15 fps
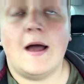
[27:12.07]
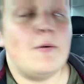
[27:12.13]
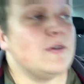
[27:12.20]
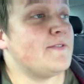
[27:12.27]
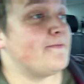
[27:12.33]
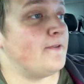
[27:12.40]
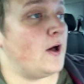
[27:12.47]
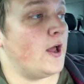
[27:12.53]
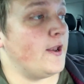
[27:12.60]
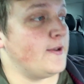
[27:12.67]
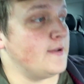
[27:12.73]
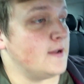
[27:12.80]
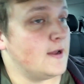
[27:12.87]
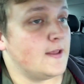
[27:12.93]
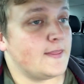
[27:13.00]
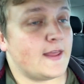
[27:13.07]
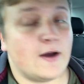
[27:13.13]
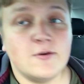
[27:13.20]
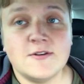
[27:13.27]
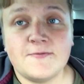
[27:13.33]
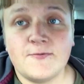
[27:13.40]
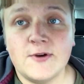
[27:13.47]
that was fun. That
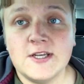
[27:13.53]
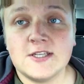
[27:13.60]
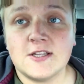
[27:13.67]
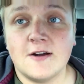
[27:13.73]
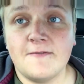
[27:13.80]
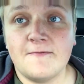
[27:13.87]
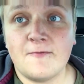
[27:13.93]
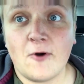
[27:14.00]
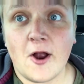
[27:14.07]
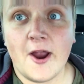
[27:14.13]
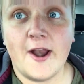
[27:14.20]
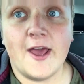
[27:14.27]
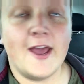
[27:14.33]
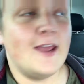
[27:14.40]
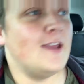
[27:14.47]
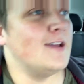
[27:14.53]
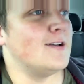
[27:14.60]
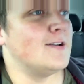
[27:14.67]
was Free Stuff Friday.